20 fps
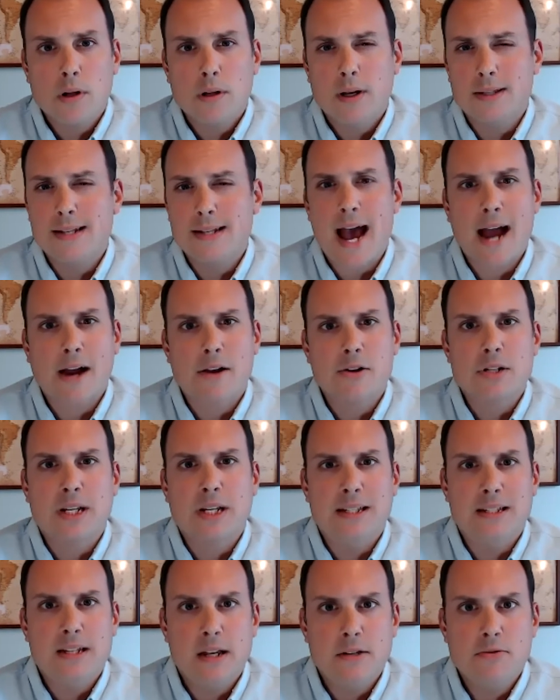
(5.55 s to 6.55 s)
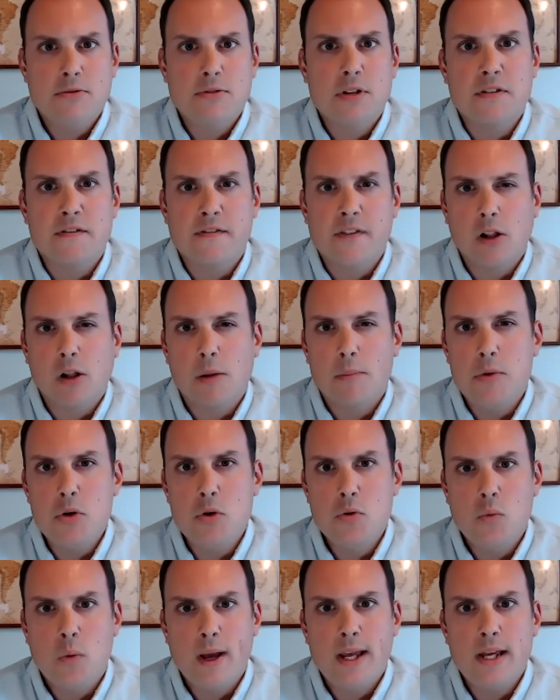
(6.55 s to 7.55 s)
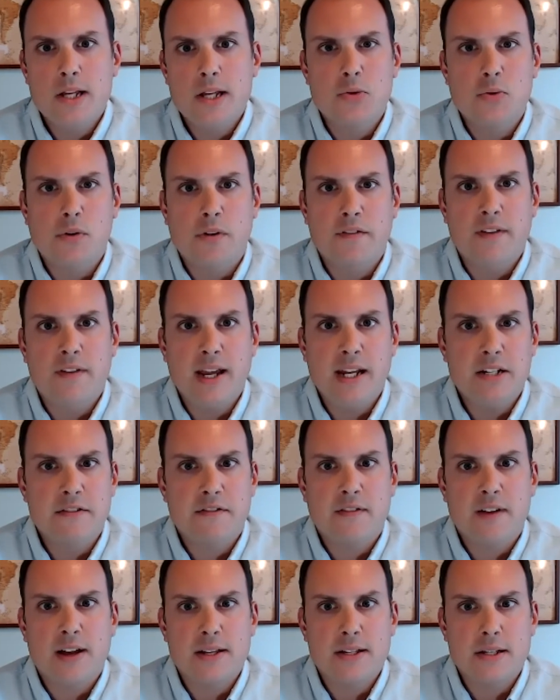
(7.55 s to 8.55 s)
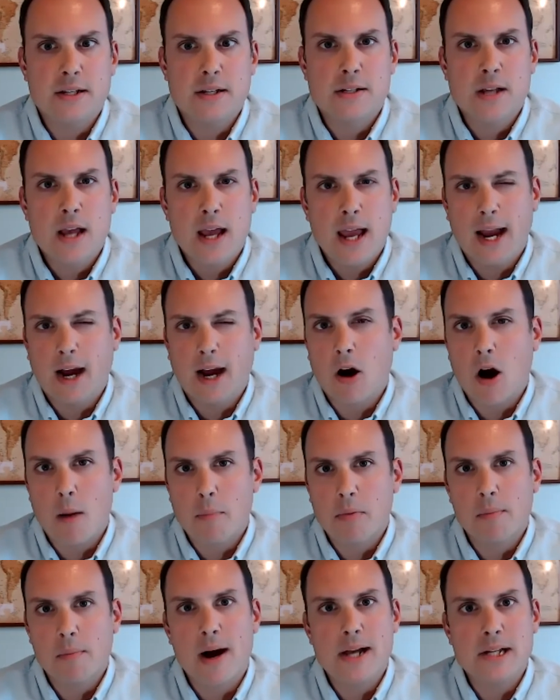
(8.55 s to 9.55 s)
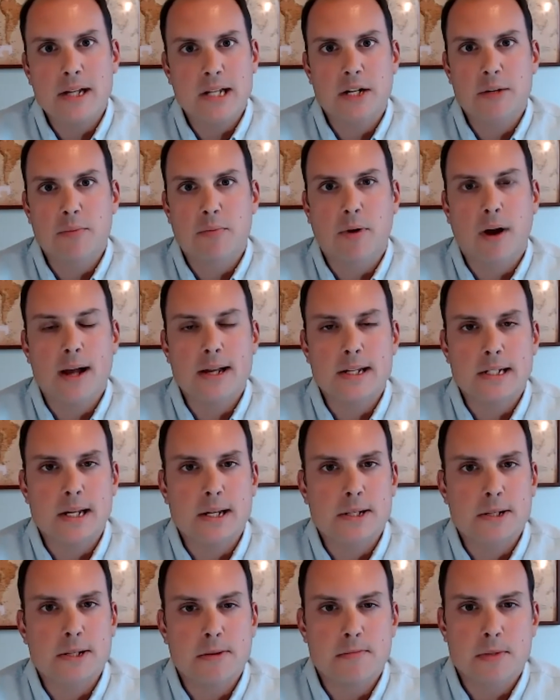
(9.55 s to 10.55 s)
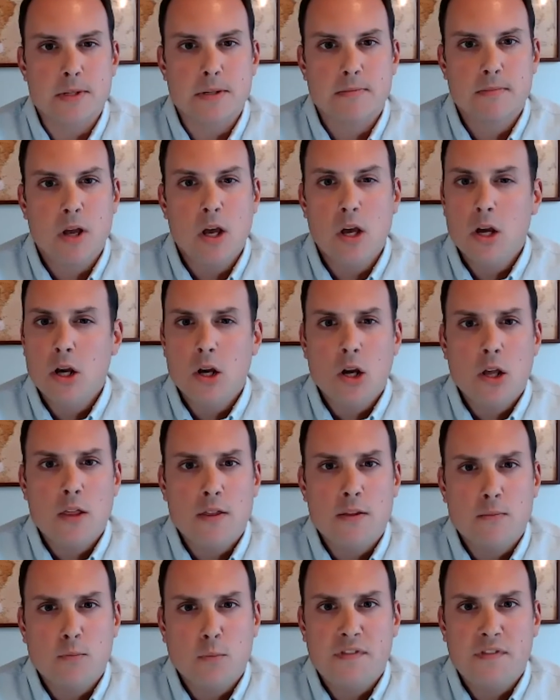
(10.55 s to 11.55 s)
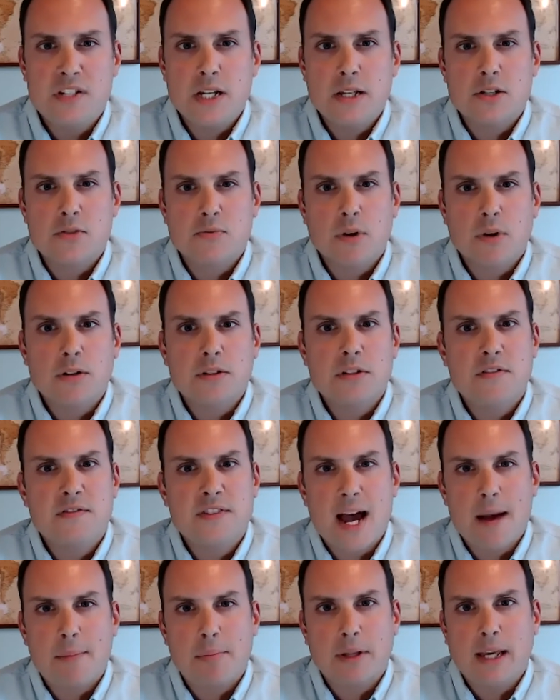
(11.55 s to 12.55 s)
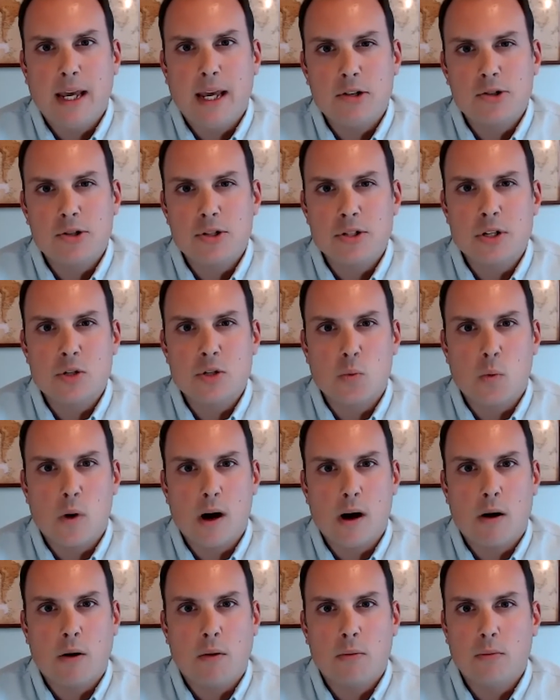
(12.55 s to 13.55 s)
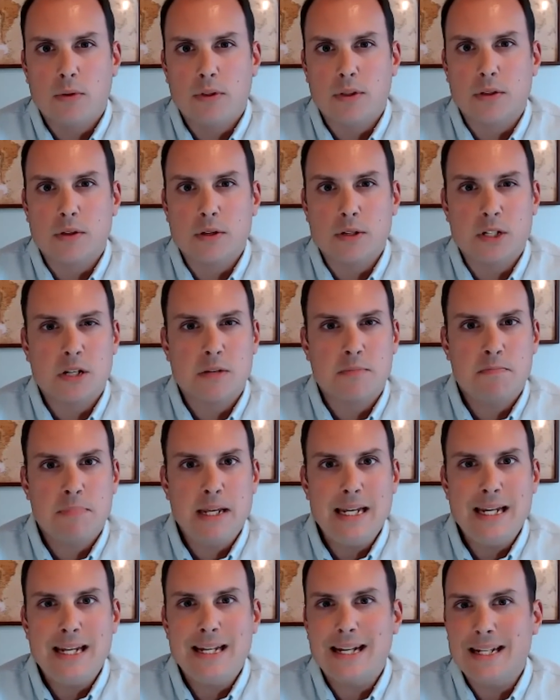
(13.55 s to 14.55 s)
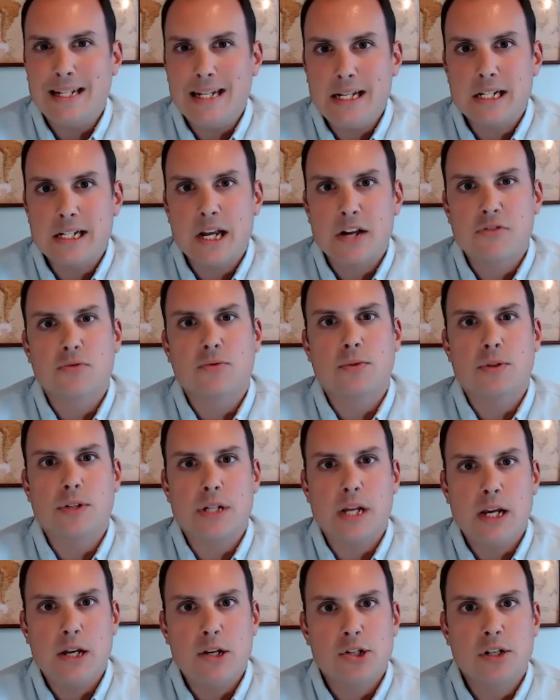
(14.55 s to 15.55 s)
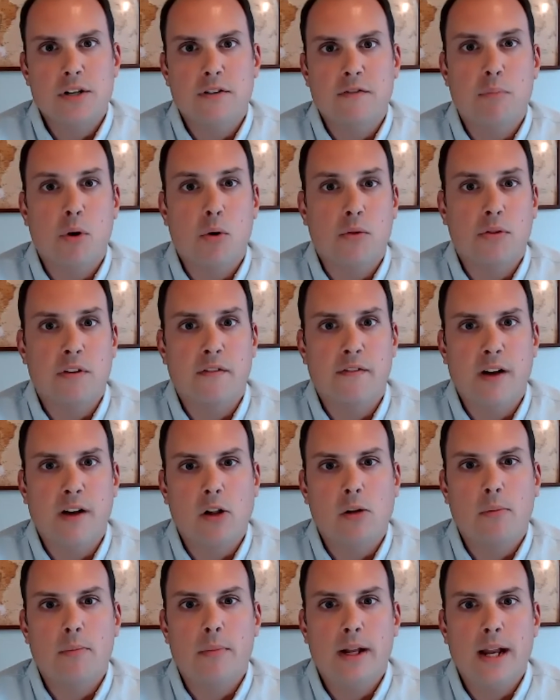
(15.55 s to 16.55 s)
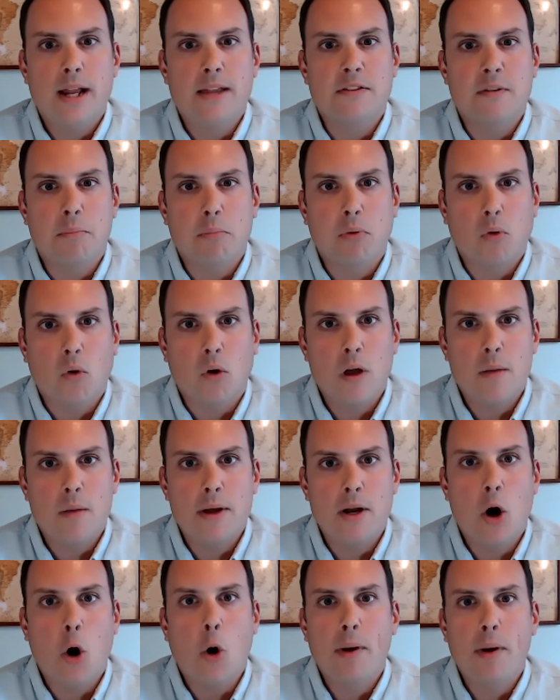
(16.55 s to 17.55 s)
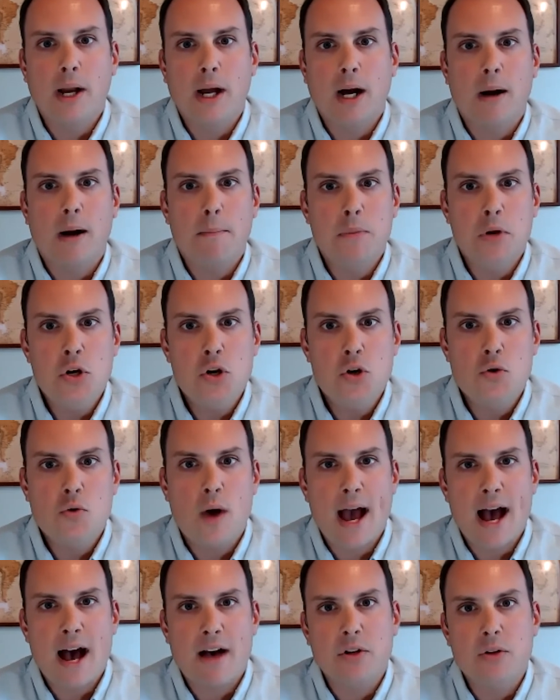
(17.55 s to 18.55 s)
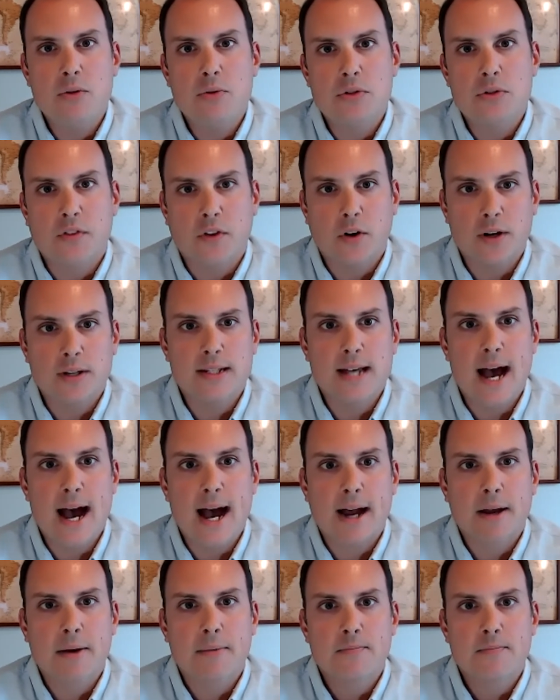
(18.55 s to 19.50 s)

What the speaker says: attackers continue to develop new ways to evade defenses and compromise enterprise systems. We've seen this relative to applications as well, with the speed and decentralization of both development and deployment opening up new avenues for attack.